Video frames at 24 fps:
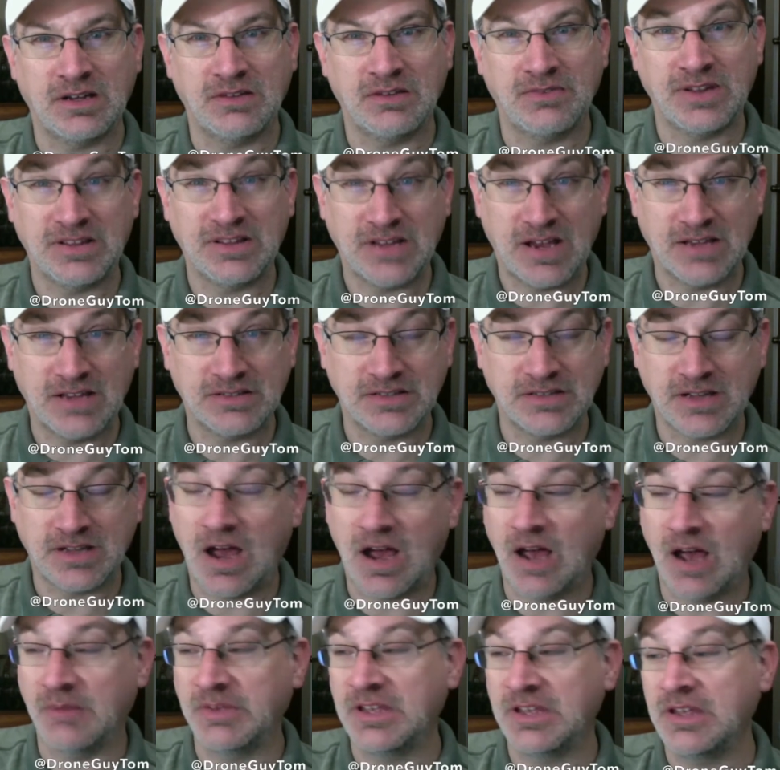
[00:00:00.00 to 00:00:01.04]
fantastic
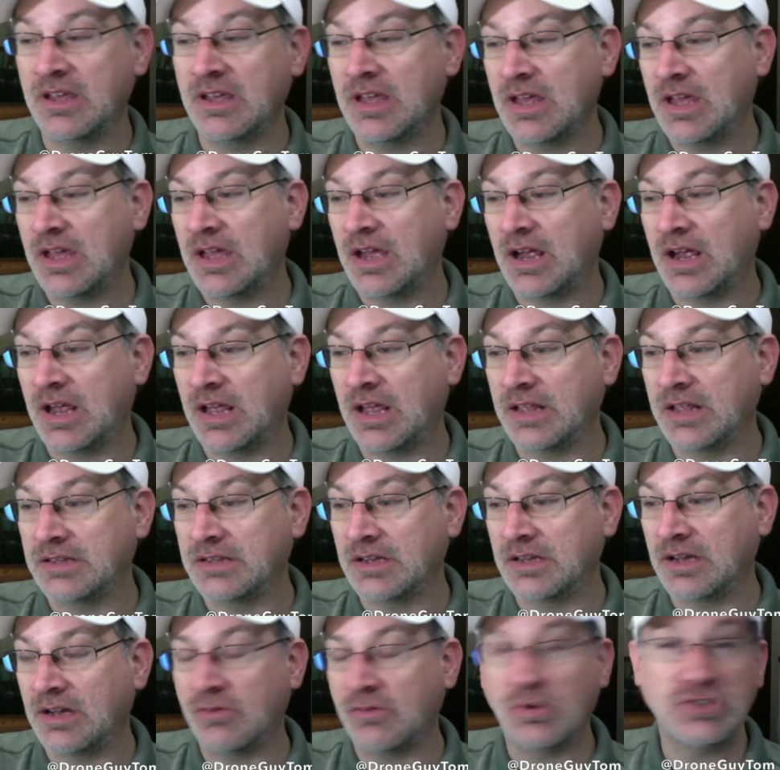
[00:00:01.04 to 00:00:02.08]
hobby and
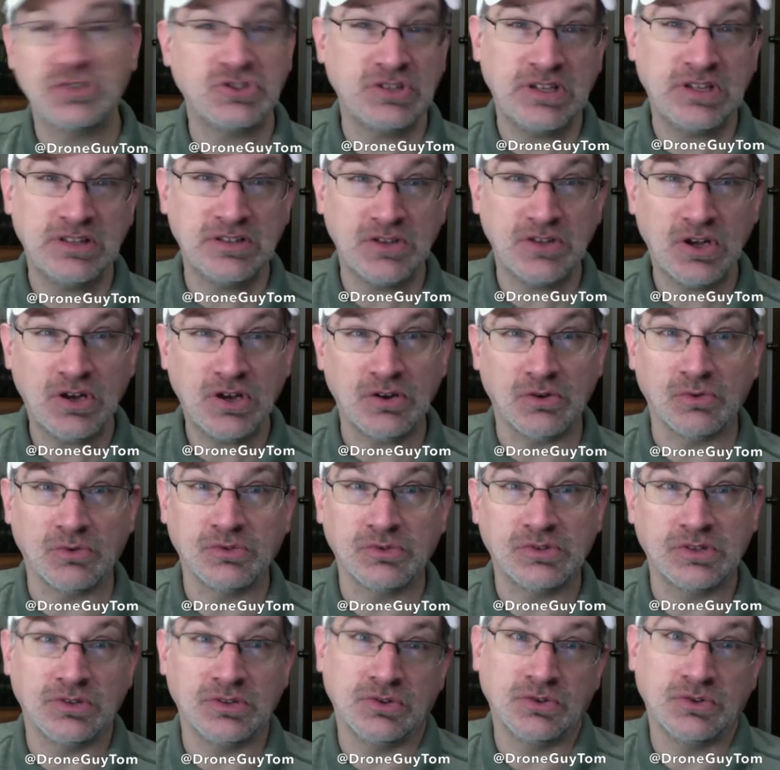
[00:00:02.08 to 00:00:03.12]
uh, what you need to know
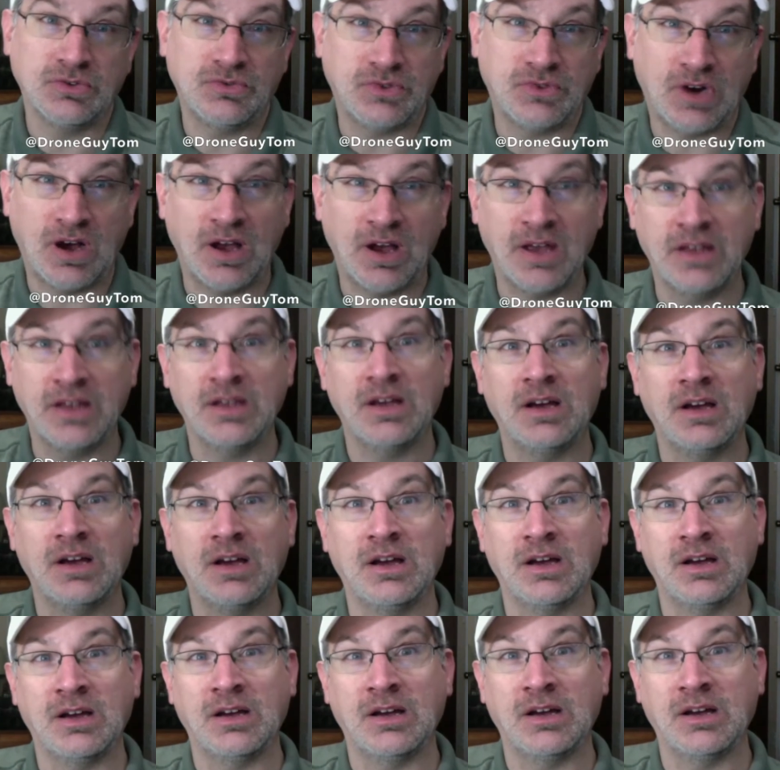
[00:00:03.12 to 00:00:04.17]
to fly
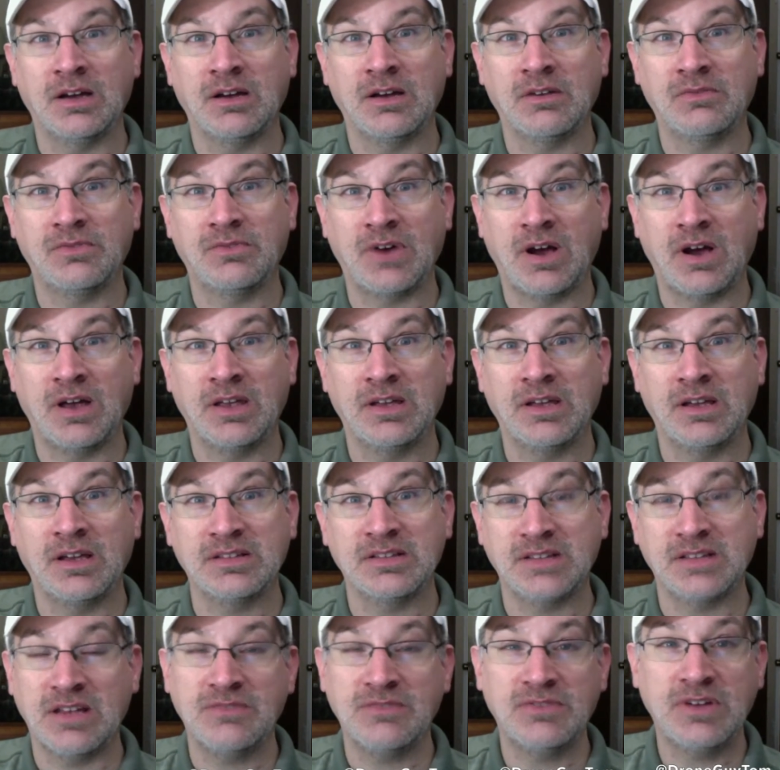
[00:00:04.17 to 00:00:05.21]
uh, fly
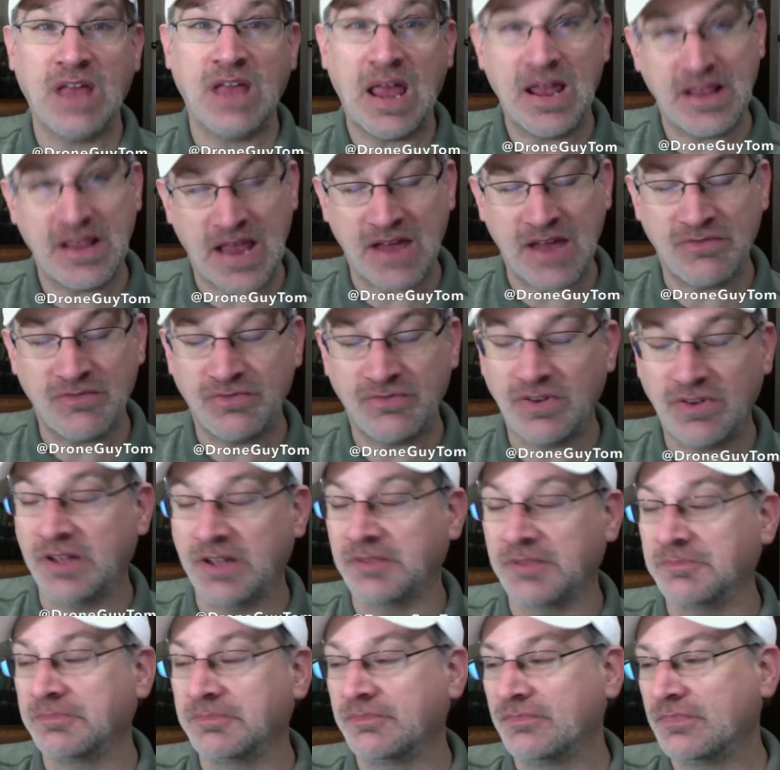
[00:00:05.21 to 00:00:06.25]
safely and have fun.
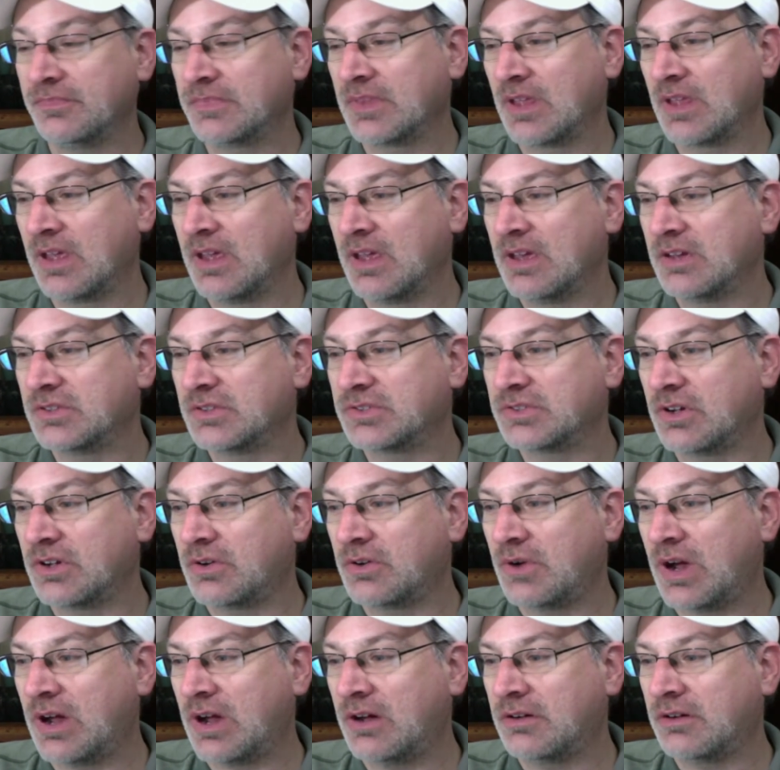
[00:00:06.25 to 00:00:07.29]

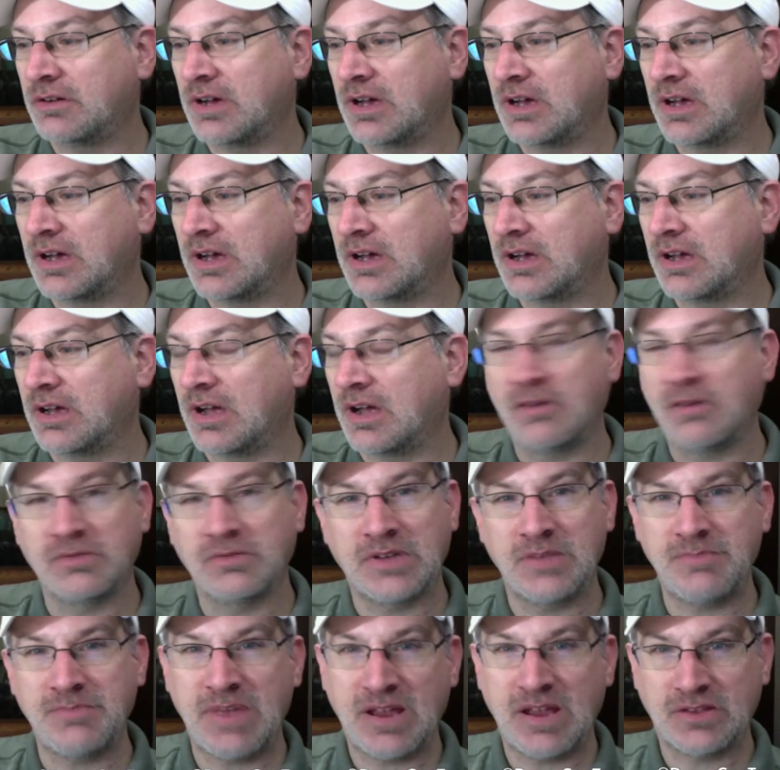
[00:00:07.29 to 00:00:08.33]
So I'll I'll
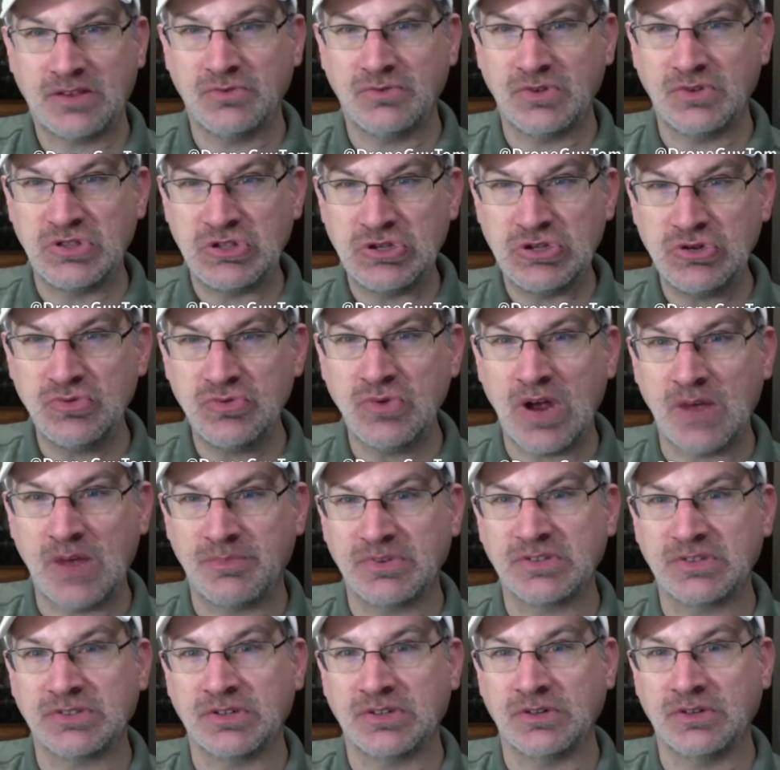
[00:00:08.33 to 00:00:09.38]
get back to a new
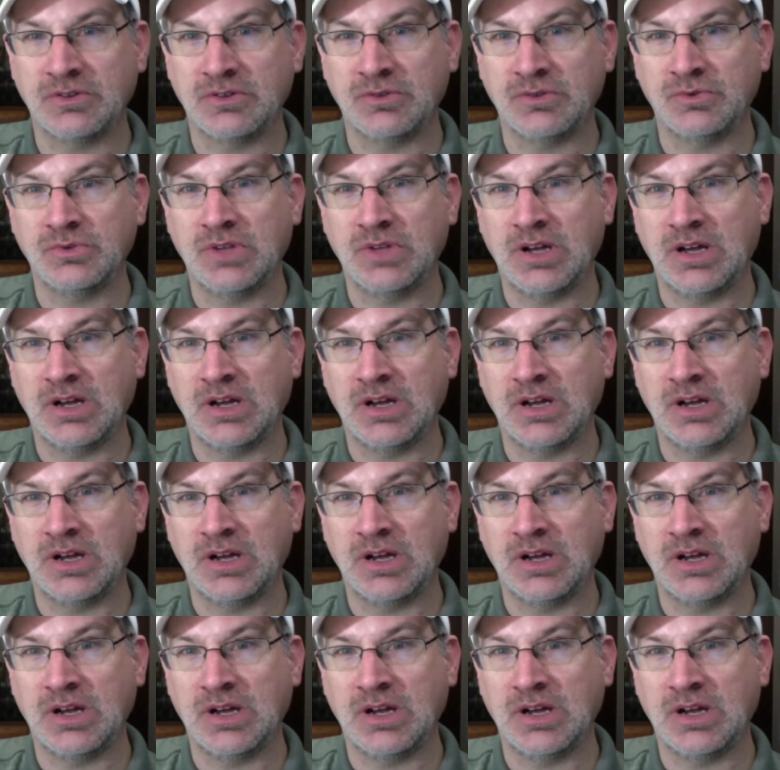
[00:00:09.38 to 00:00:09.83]
episode